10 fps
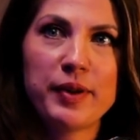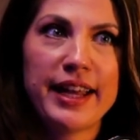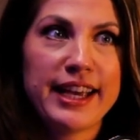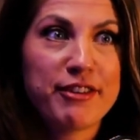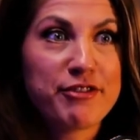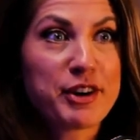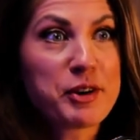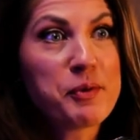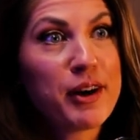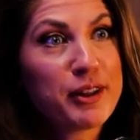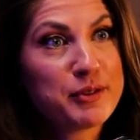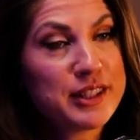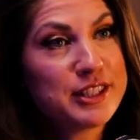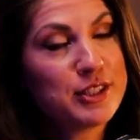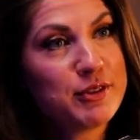play out very well
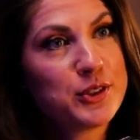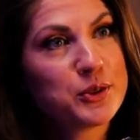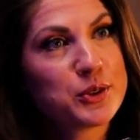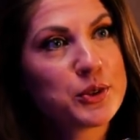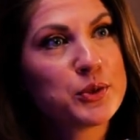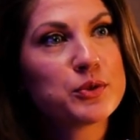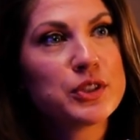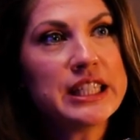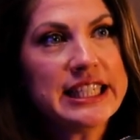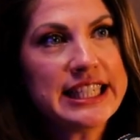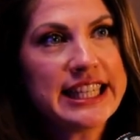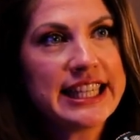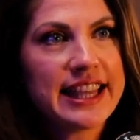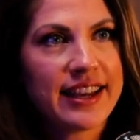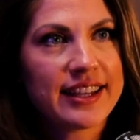with individuals who really
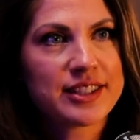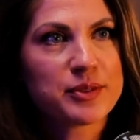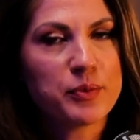need that